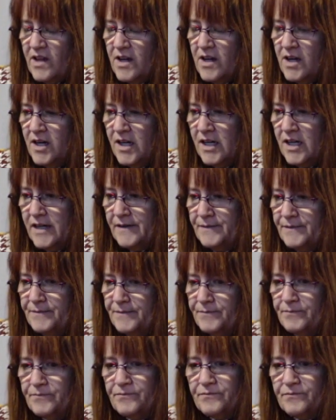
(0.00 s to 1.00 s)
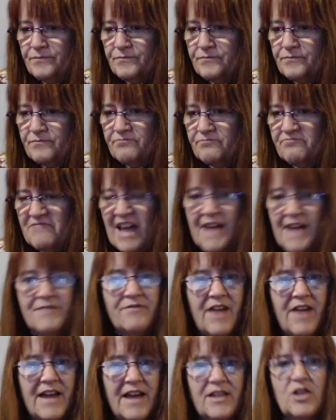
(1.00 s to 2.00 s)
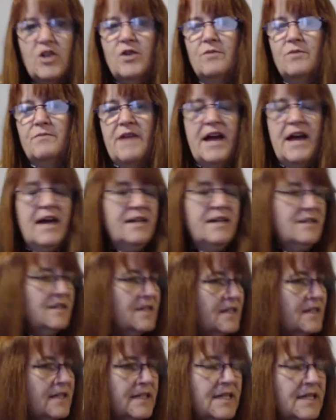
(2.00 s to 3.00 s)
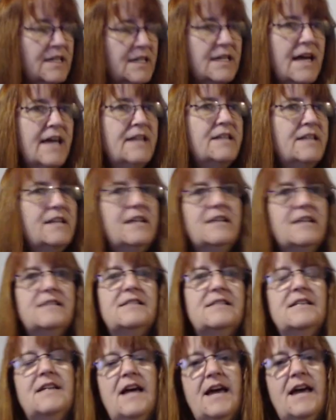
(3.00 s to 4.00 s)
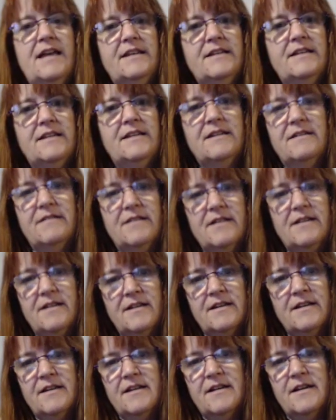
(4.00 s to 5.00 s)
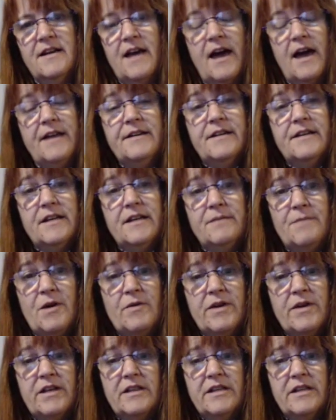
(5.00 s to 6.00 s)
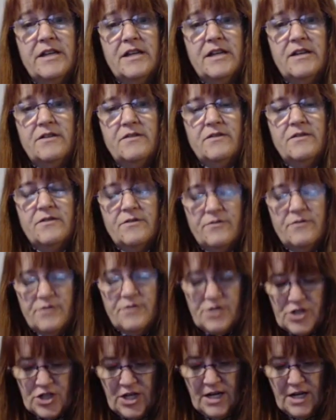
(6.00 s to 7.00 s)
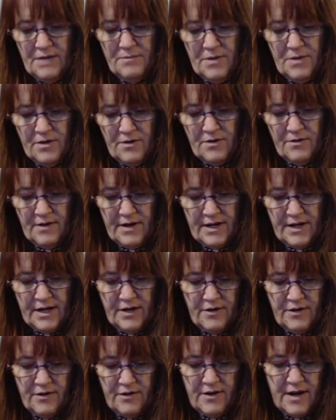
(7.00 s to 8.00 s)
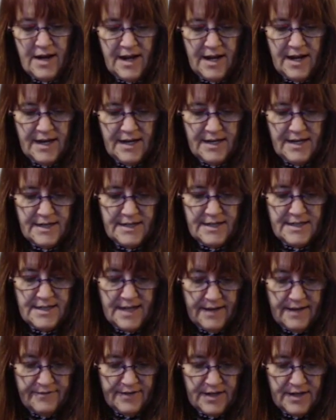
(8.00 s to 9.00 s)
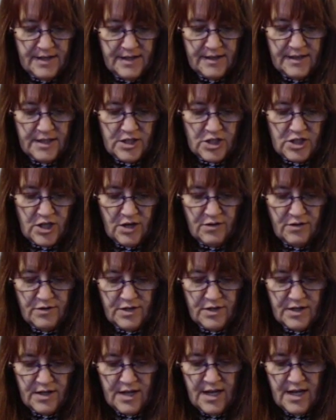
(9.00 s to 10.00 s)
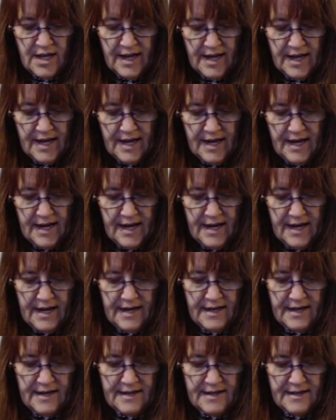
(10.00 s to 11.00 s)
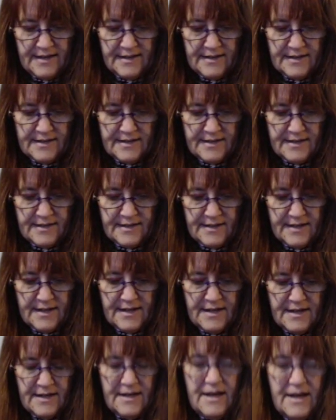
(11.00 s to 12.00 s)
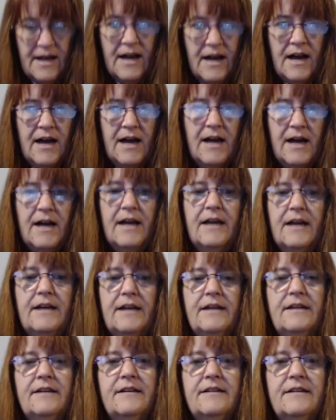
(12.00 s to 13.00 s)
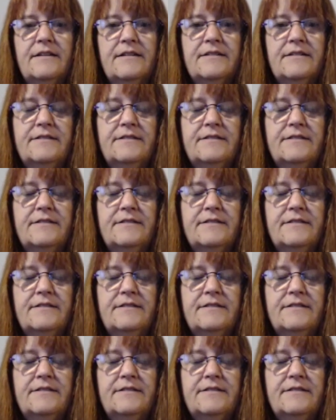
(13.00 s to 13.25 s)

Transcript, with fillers: Hadn't vacuumed, hadn't cleaned, hadn't dusted, hadn't done my weekly regime around here, and it definitely showed. And I